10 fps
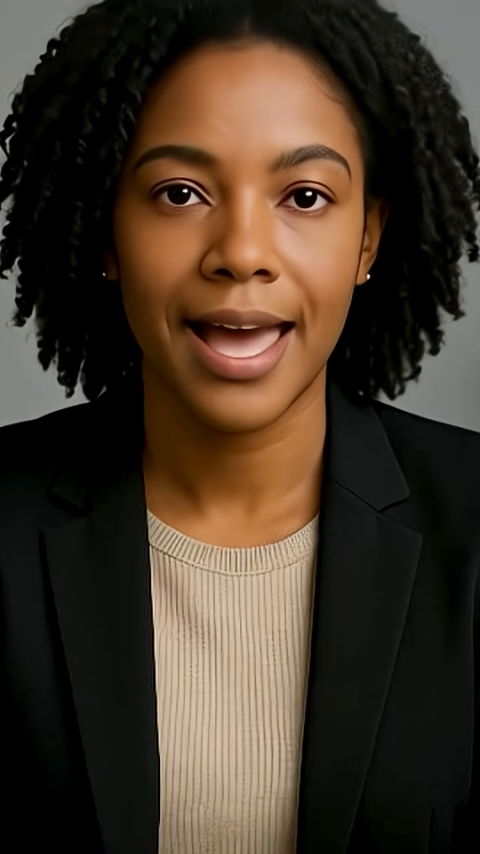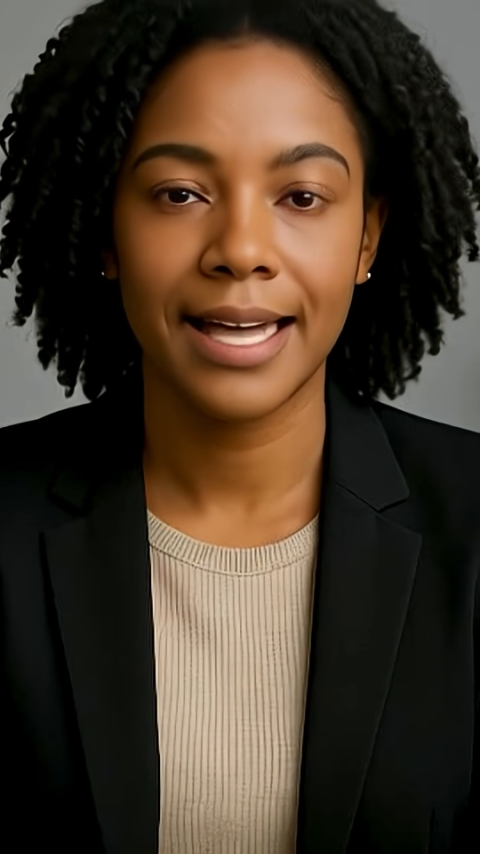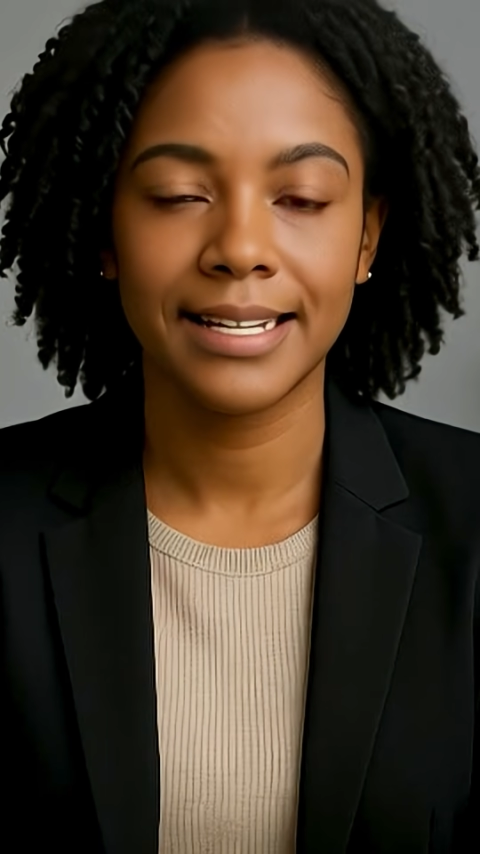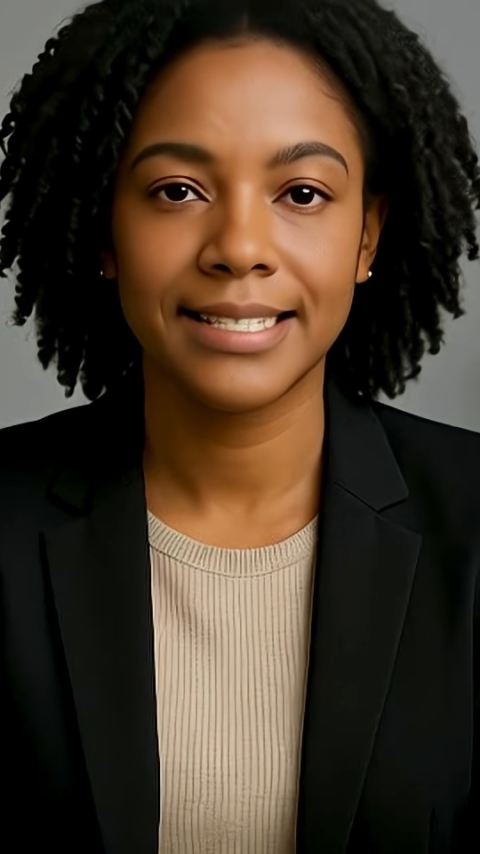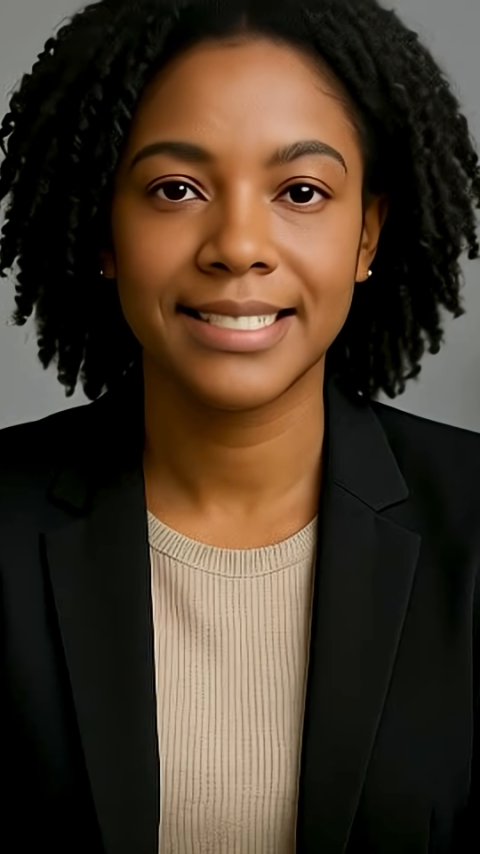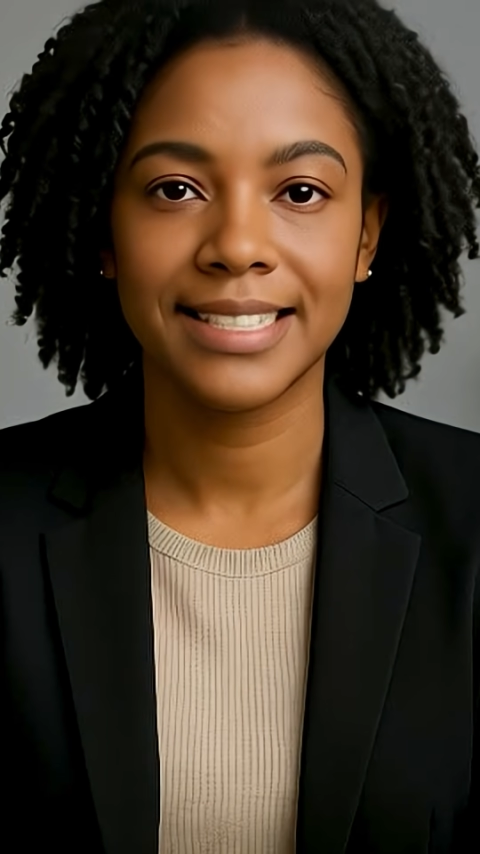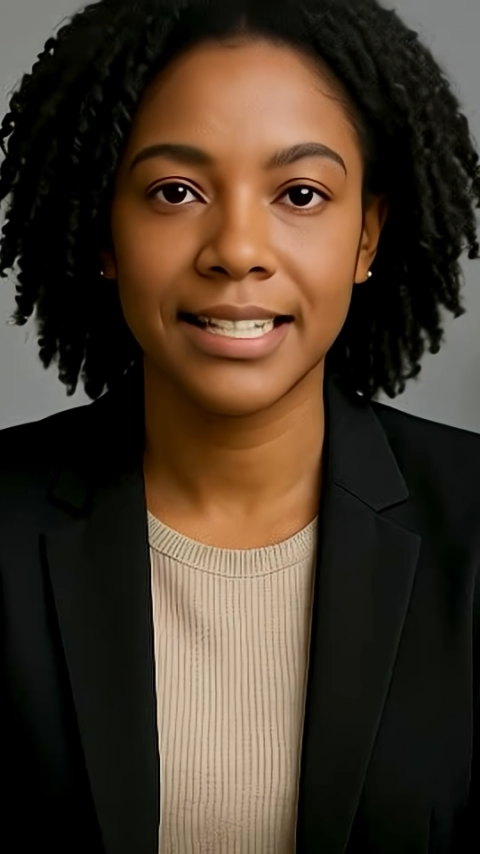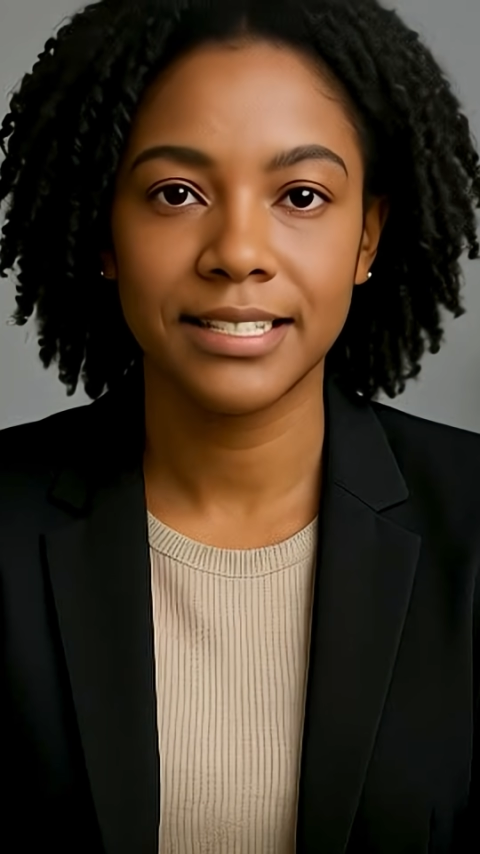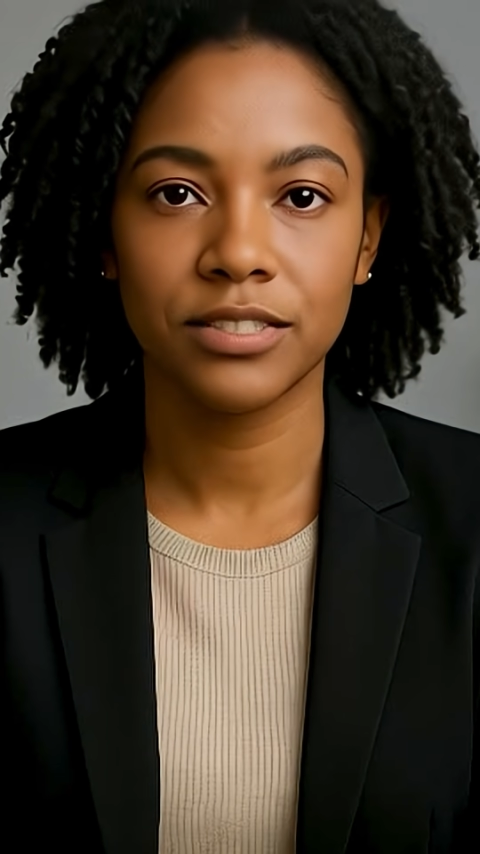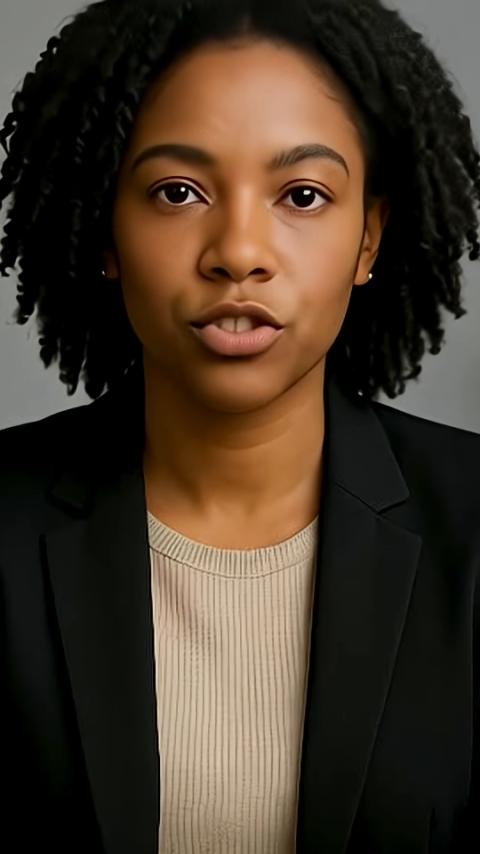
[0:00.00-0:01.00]
and
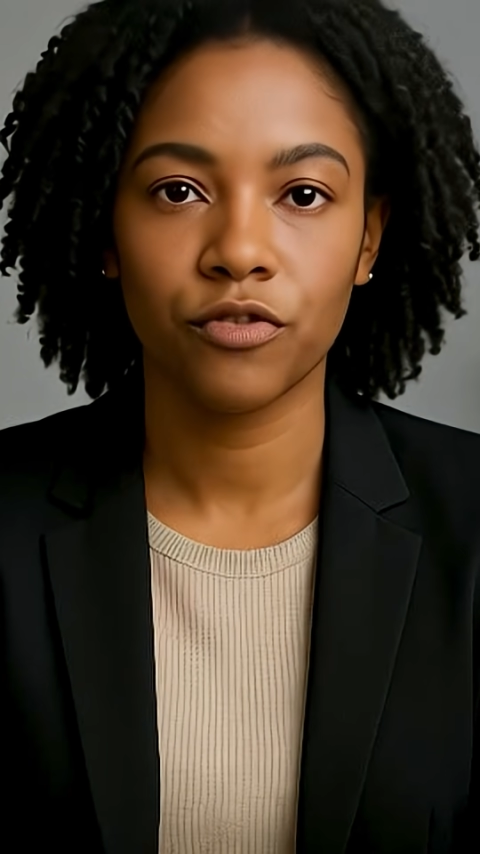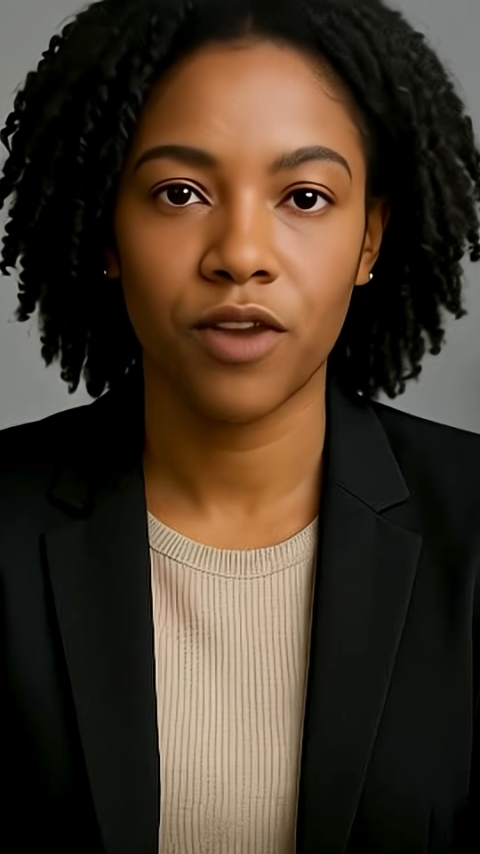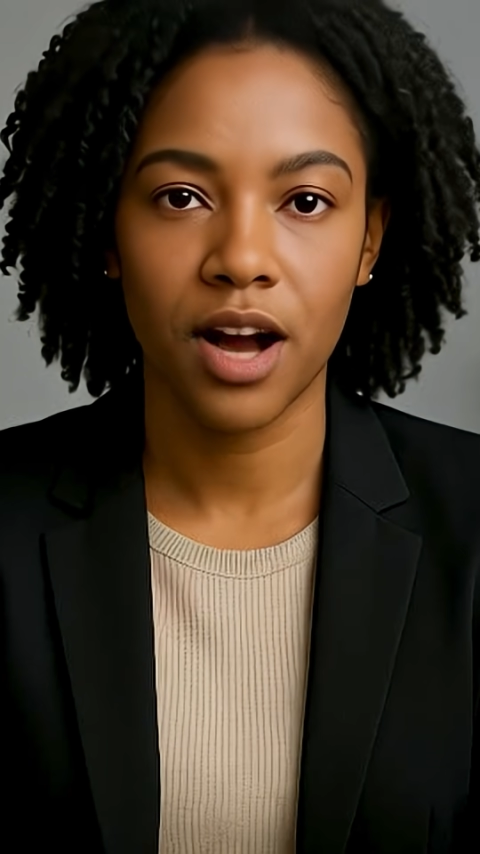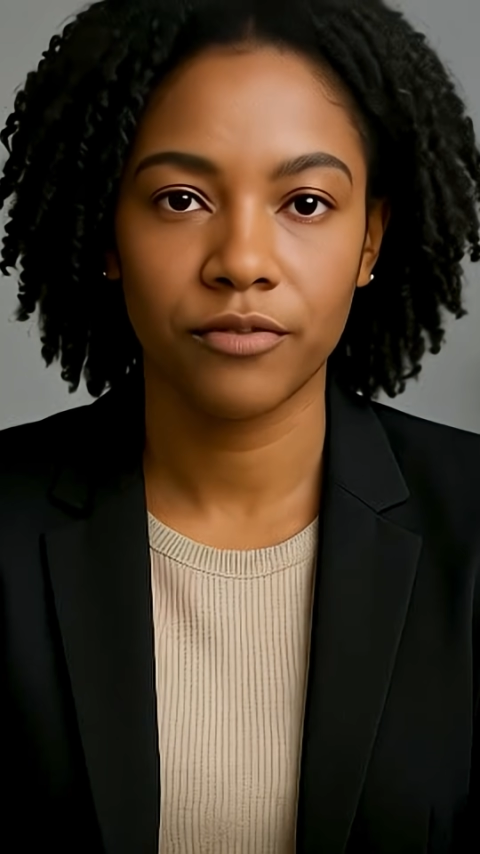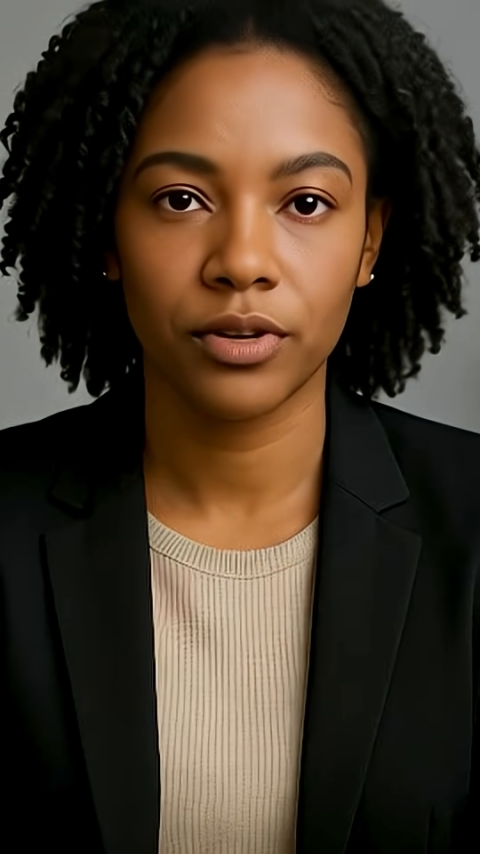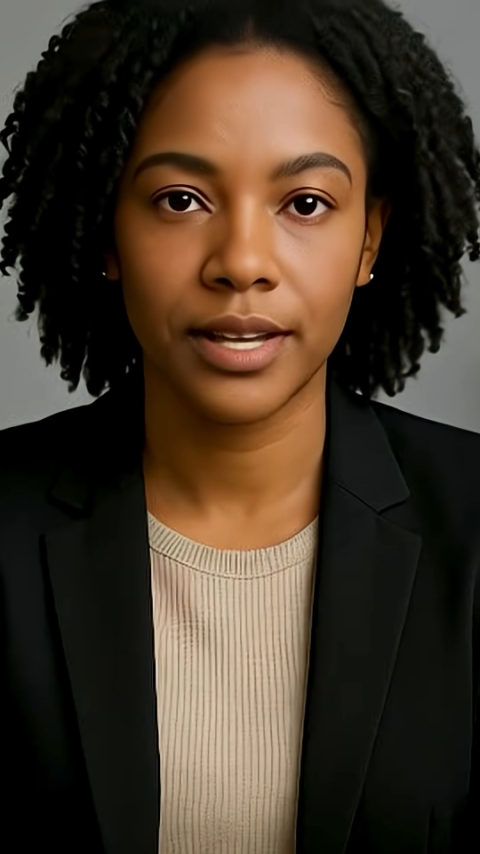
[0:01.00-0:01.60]
extended survival